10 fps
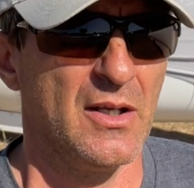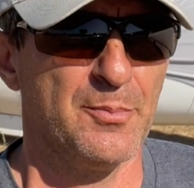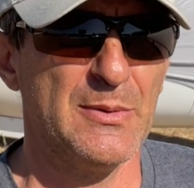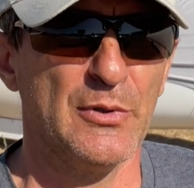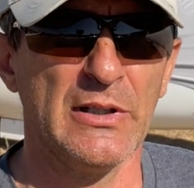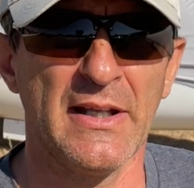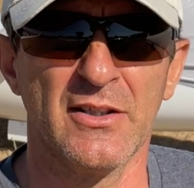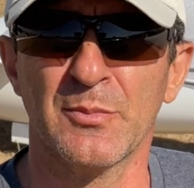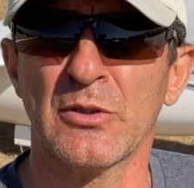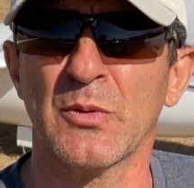People
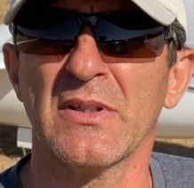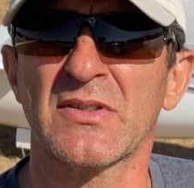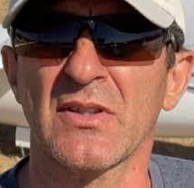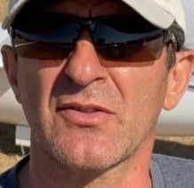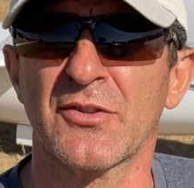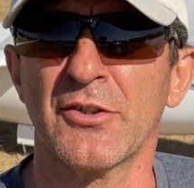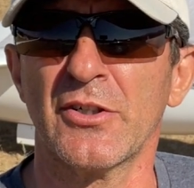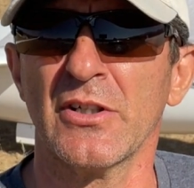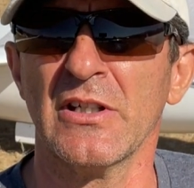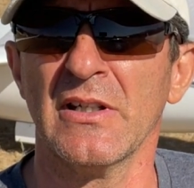landed between
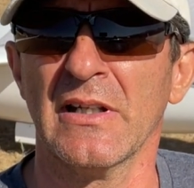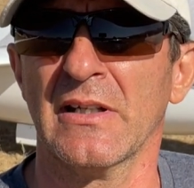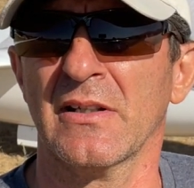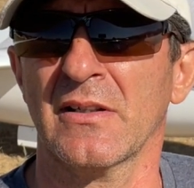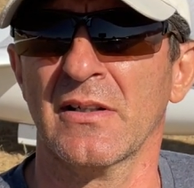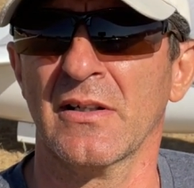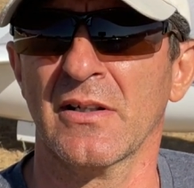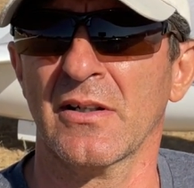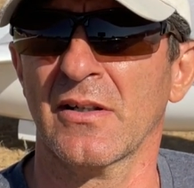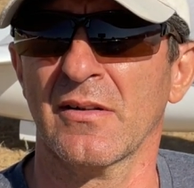6:30
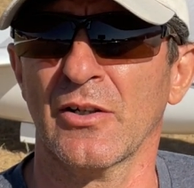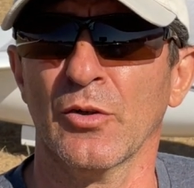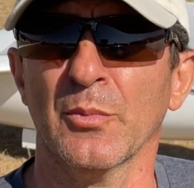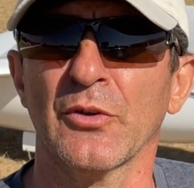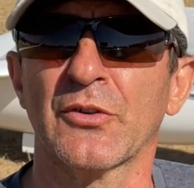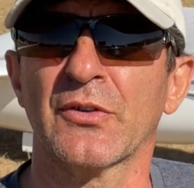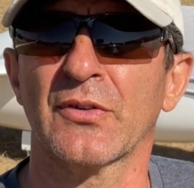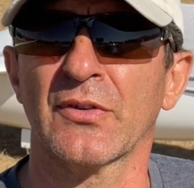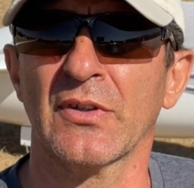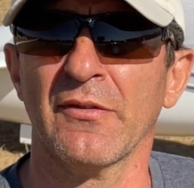and
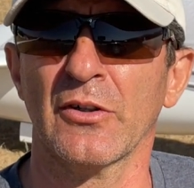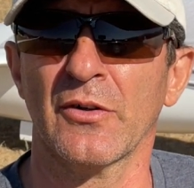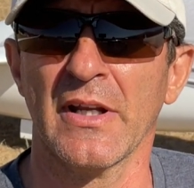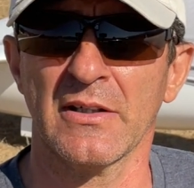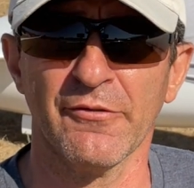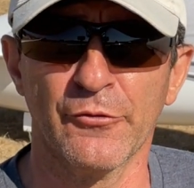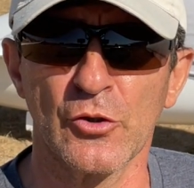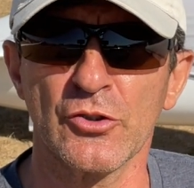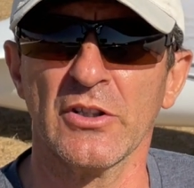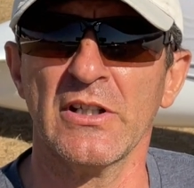almost 7 or 8.
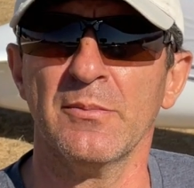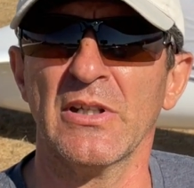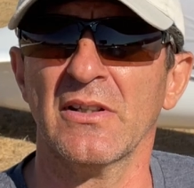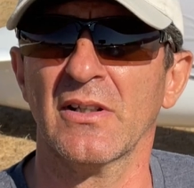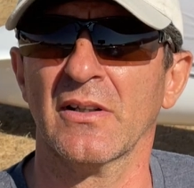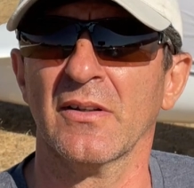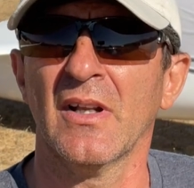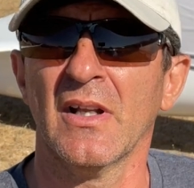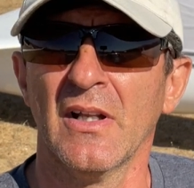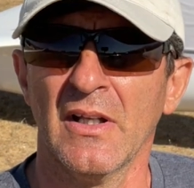Unfortunately, being the
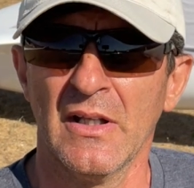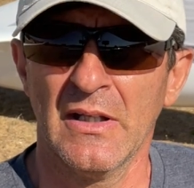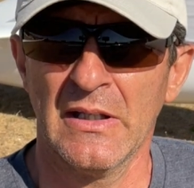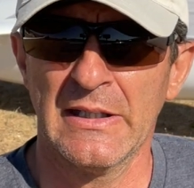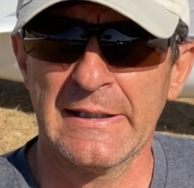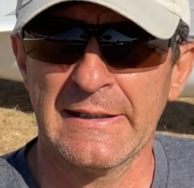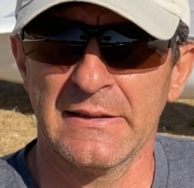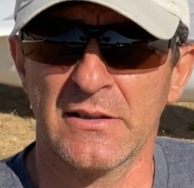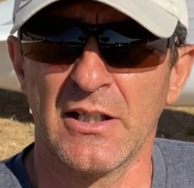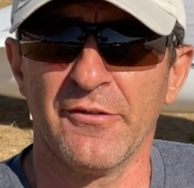
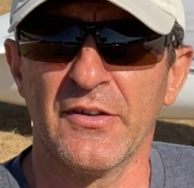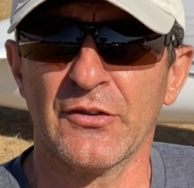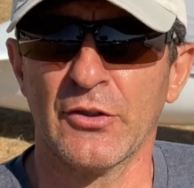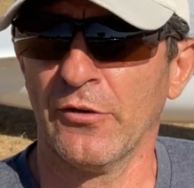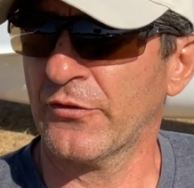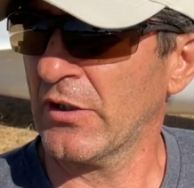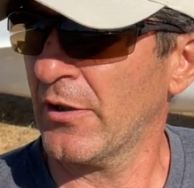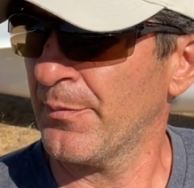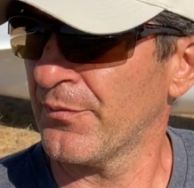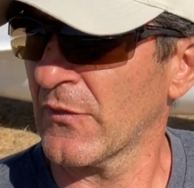toughest of
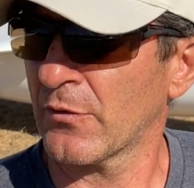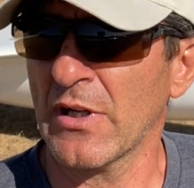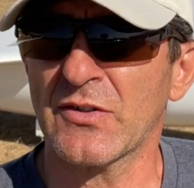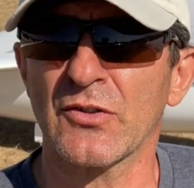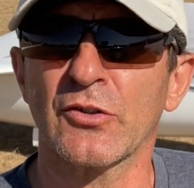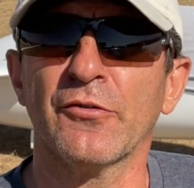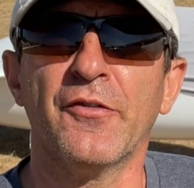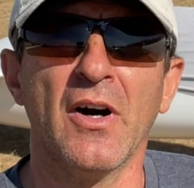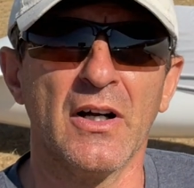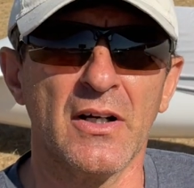the races so
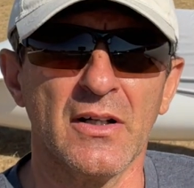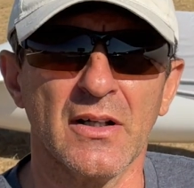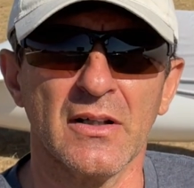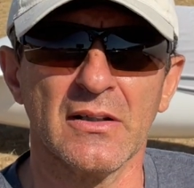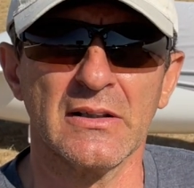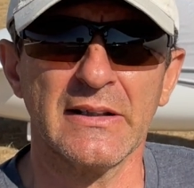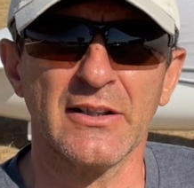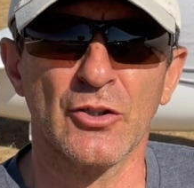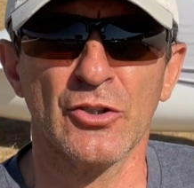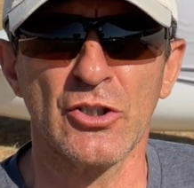far,
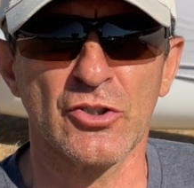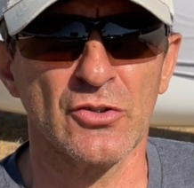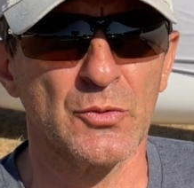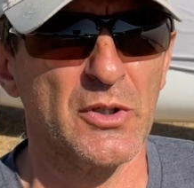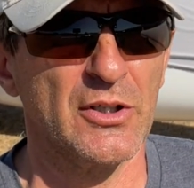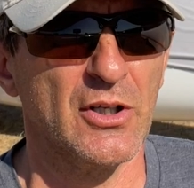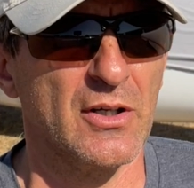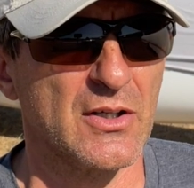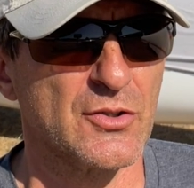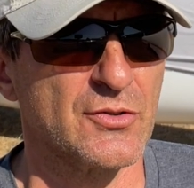and the conditions were
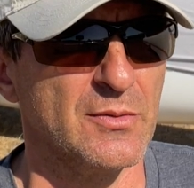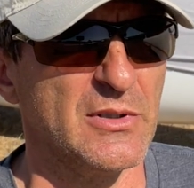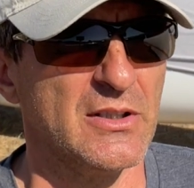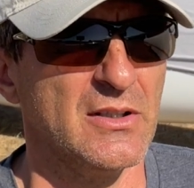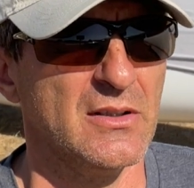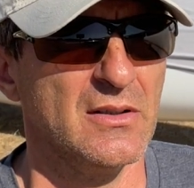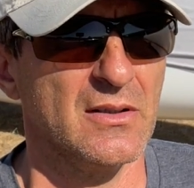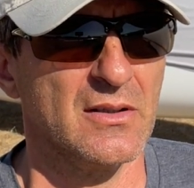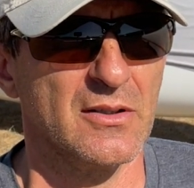not extremely